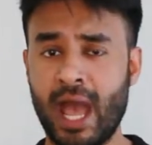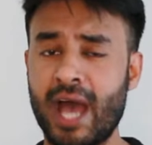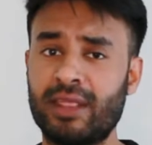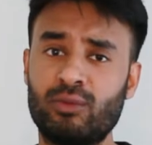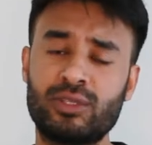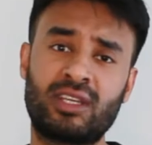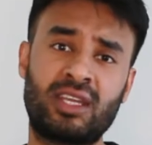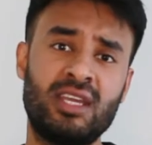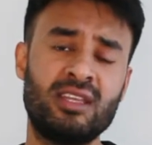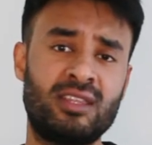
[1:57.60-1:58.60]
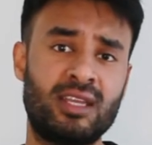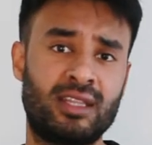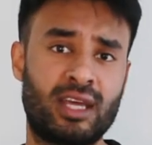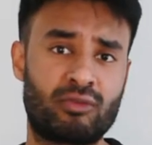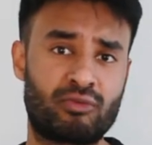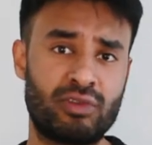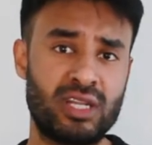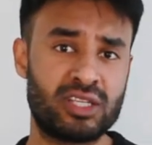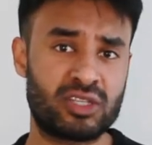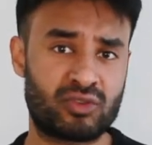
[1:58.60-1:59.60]
and there was a key thing that
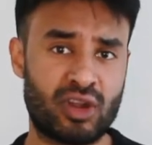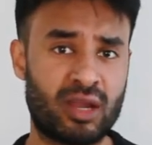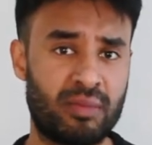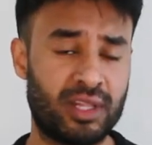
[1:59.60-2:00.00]
really struck me,